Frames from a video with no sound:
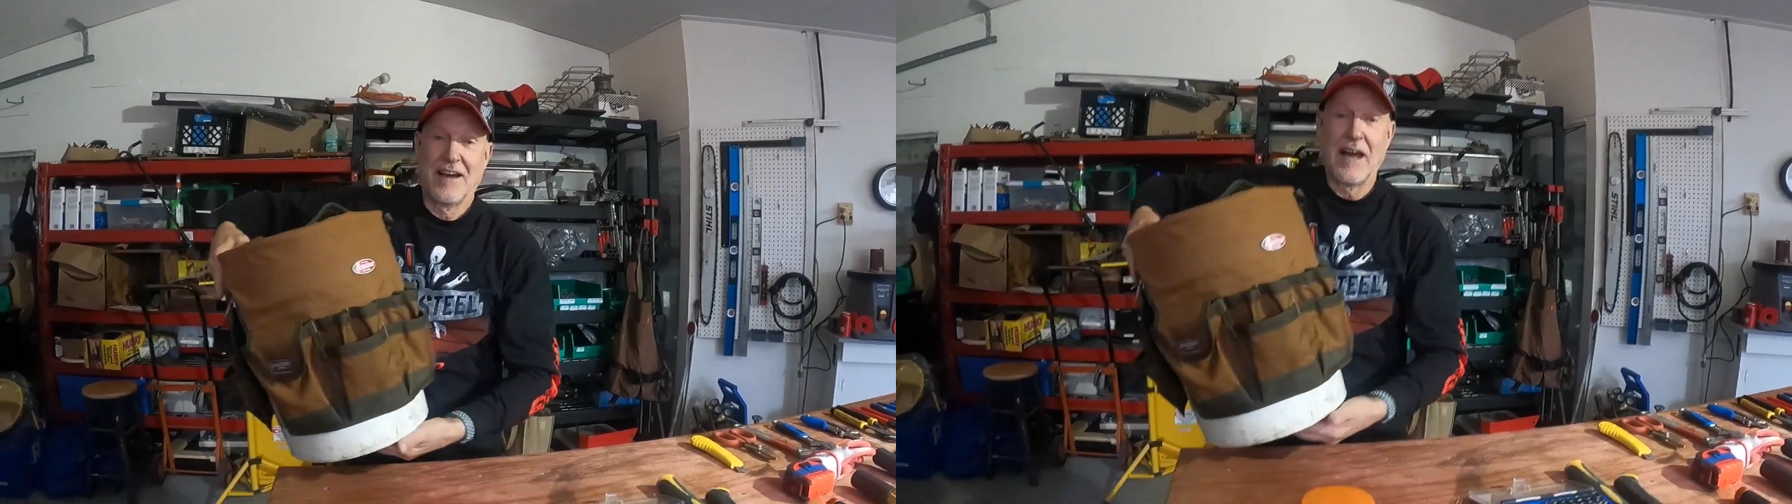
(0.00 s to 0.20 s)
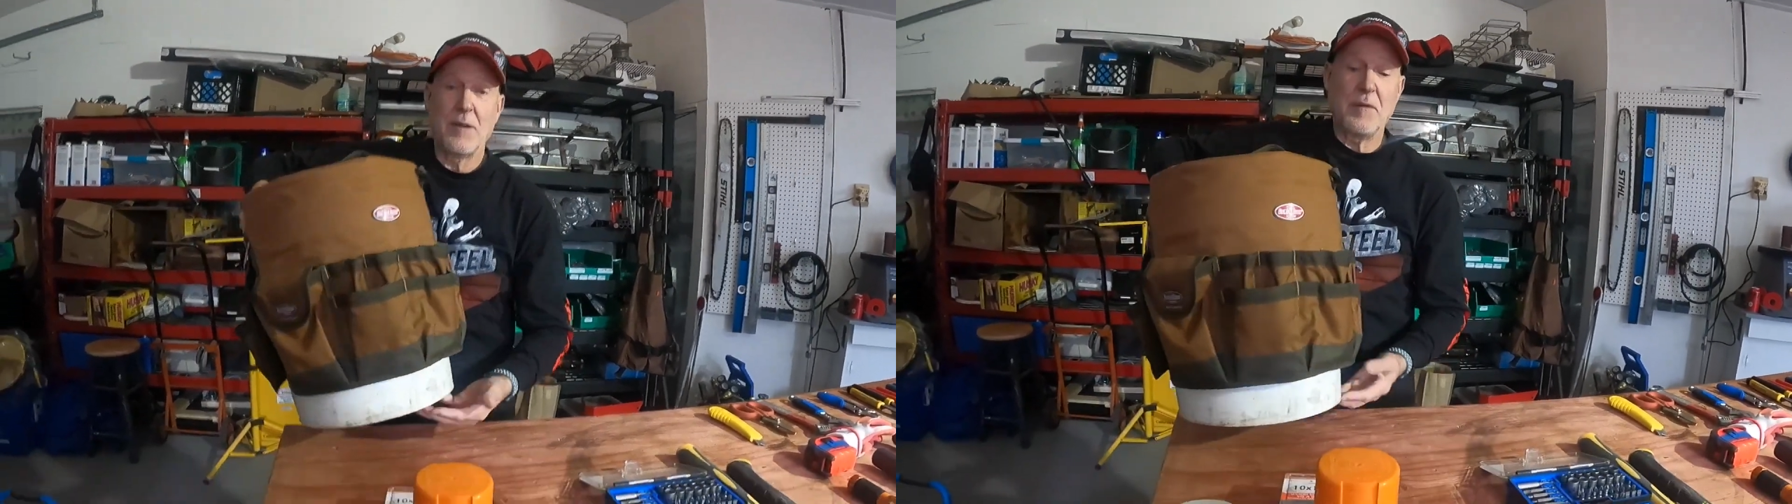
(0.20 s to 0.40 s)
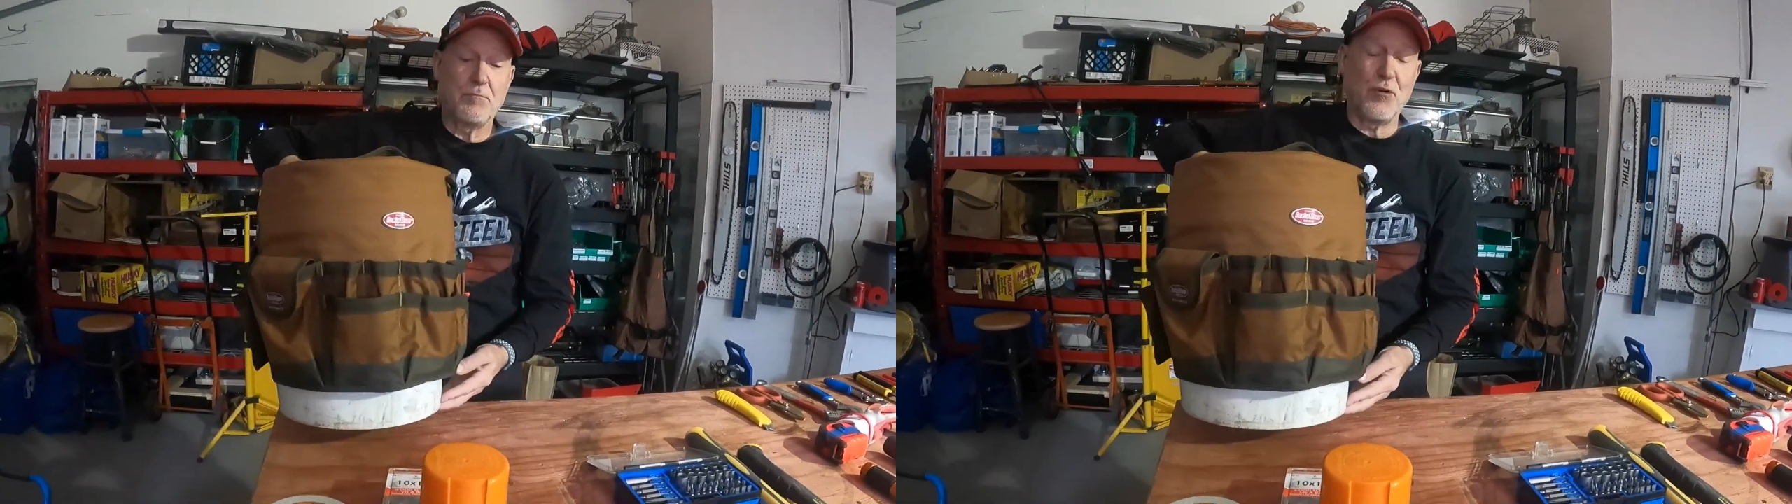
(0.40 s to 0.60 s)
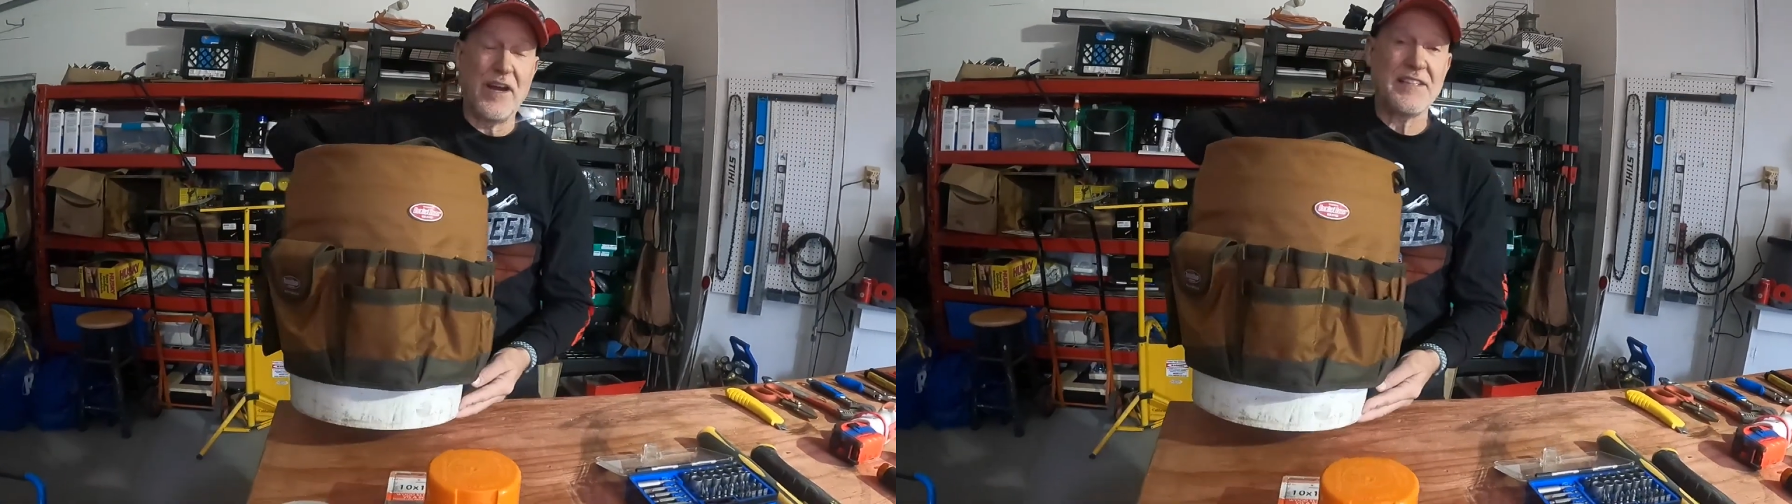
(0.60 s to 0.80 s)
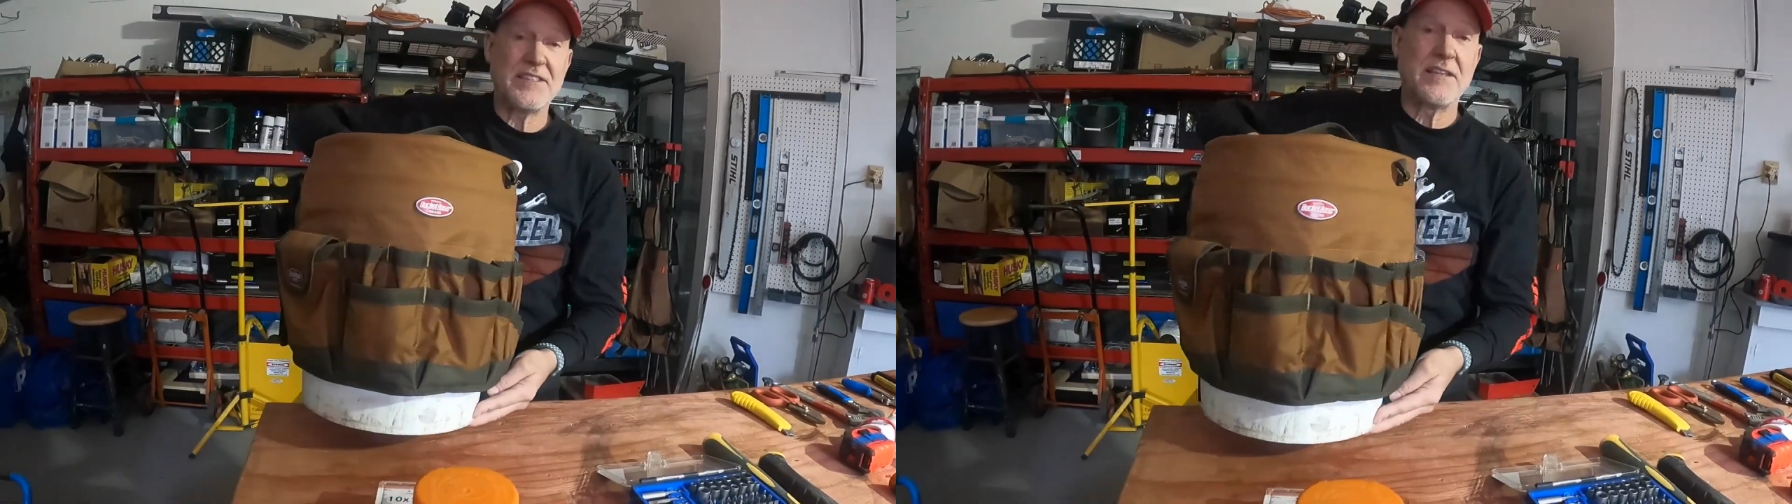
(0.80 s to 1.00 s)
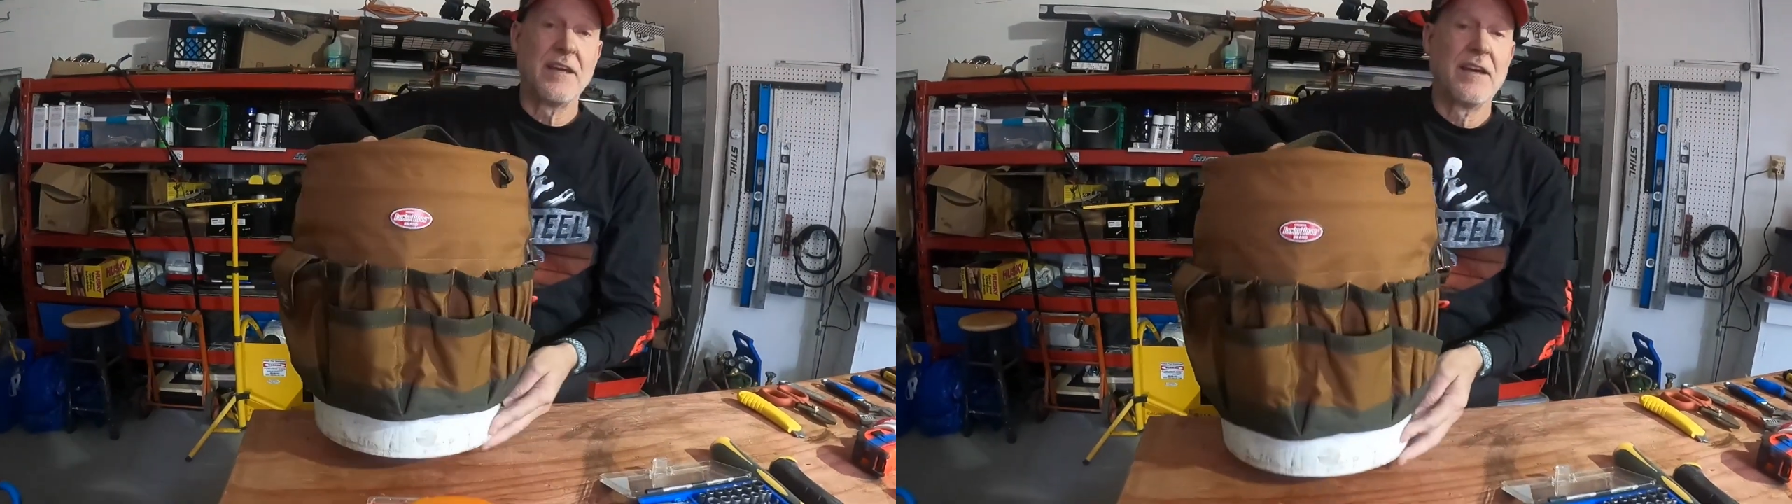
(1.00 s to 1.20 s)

I'm impressed.